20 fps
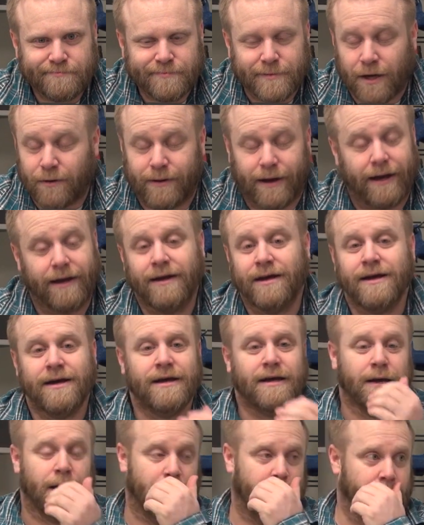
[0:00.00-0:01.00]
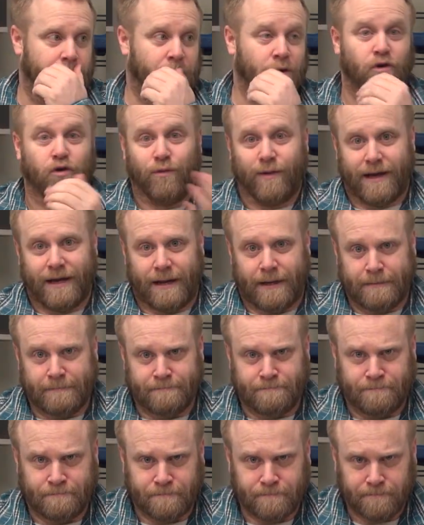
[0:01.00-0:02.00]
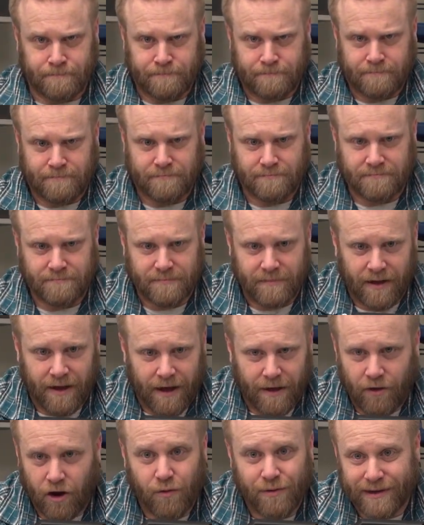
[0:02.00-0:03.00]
Okay, who are we kidding? No